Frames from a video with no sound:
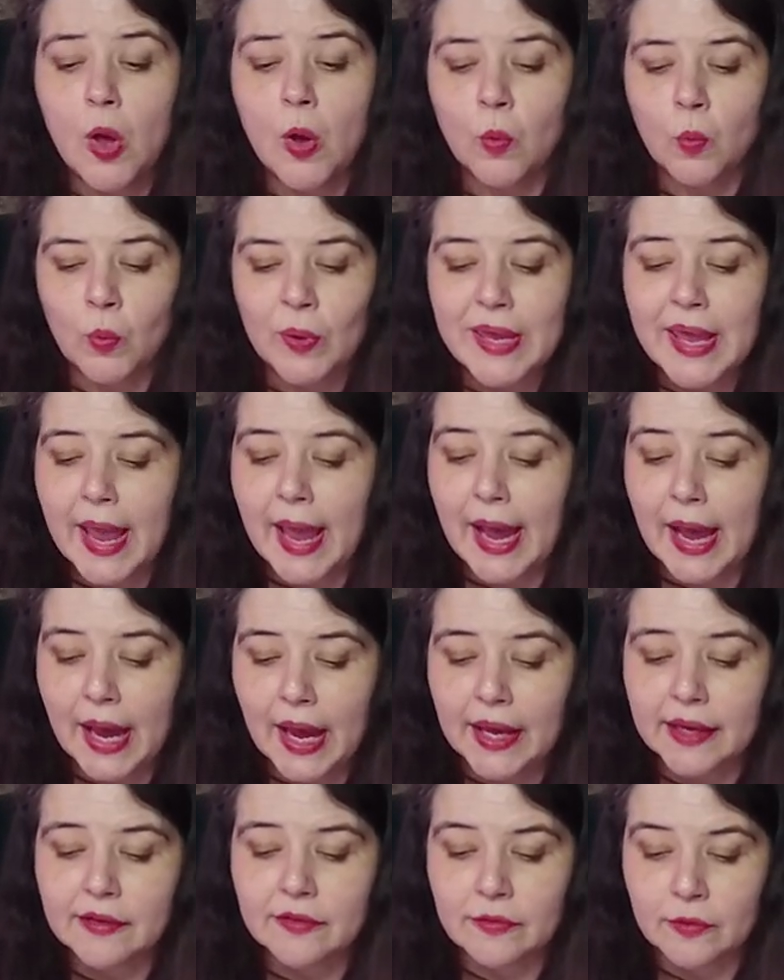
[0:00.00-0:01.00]
We
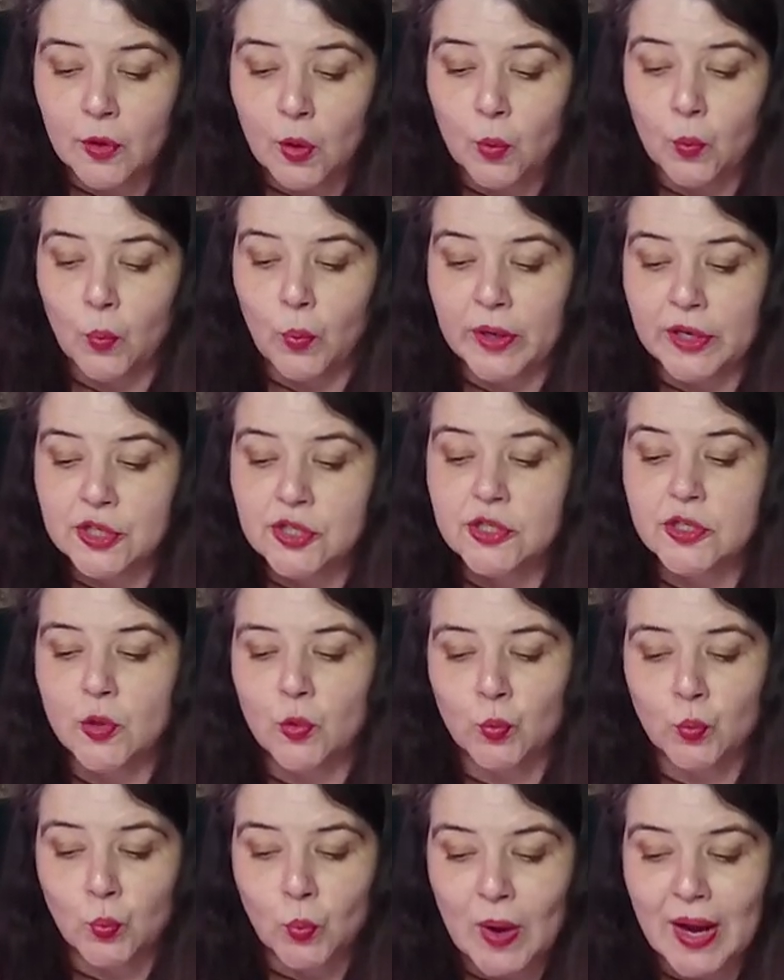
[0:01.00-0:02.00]
had no wish
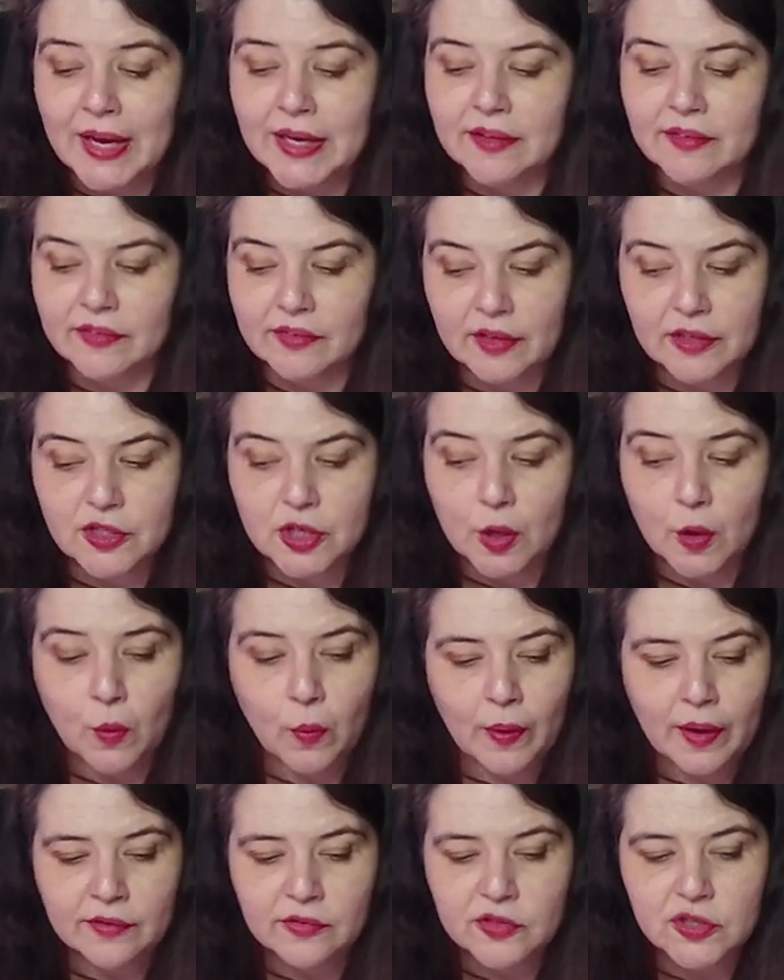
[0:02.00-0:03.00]
to write such a
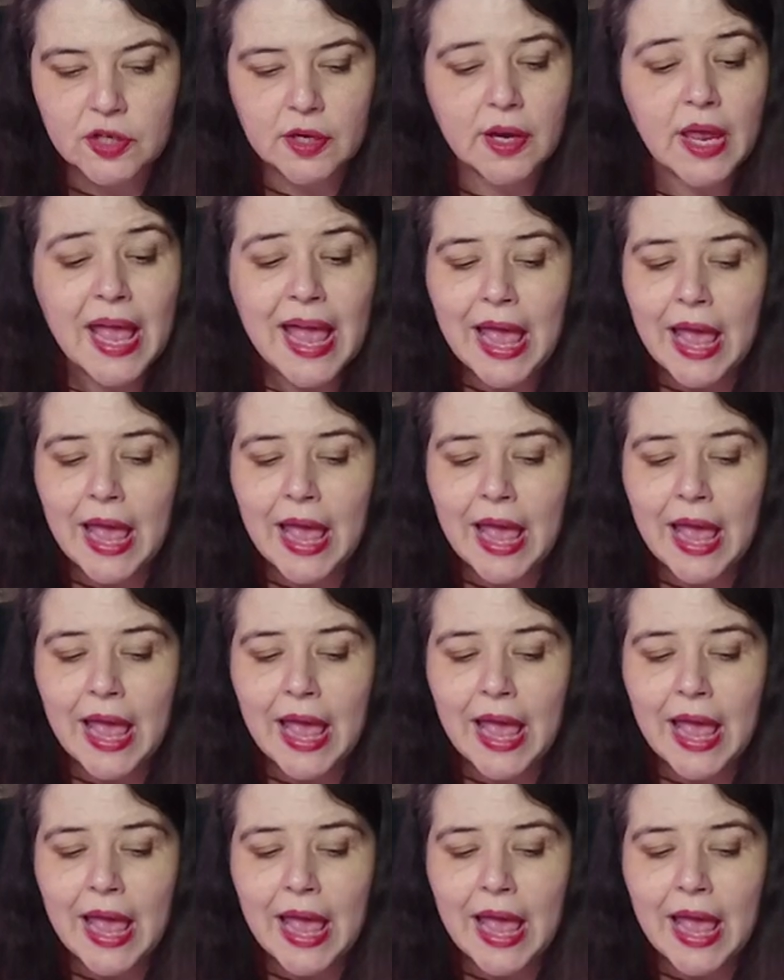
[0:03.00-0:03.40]
question,